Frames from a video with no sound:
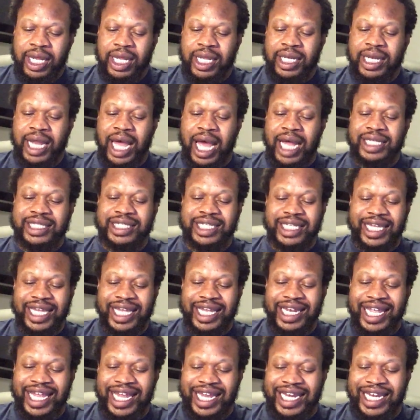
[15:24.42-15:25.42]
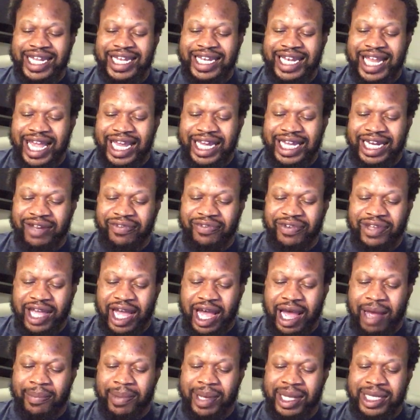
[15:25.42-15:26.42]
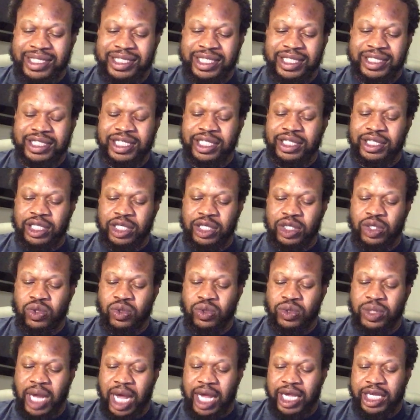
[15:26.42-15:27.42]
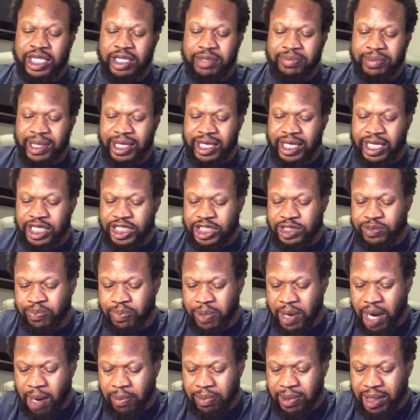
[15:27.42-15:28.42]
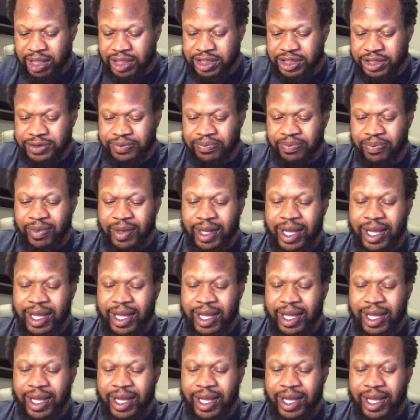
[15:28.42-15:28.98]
not to get any negative comments until the new document is published.